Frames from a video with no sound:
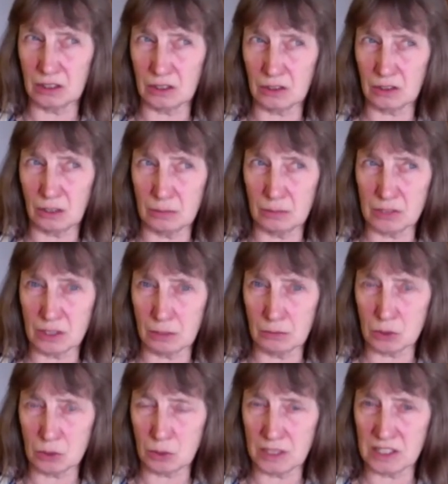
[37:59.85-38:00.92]
chromosome
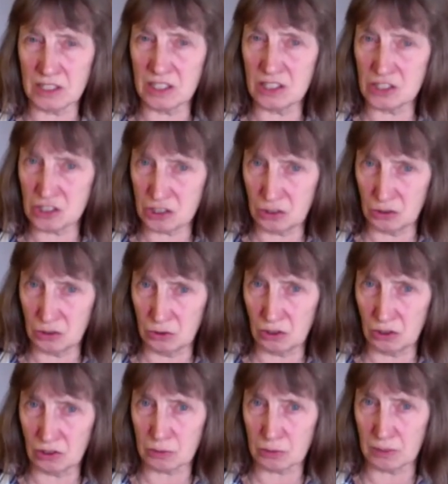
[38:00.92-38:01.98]
22
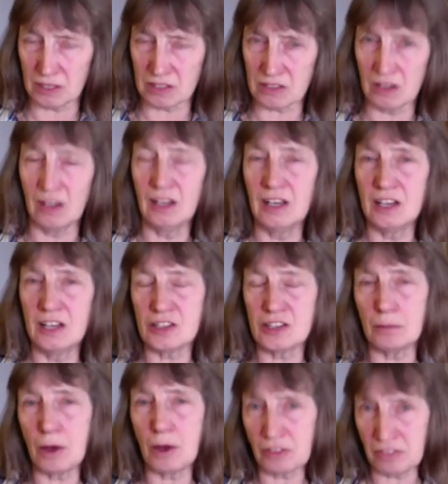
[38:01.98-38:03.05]
cosmids. So
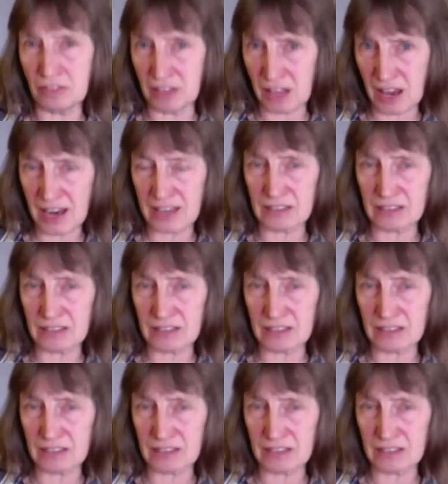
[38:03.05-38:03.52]
both of the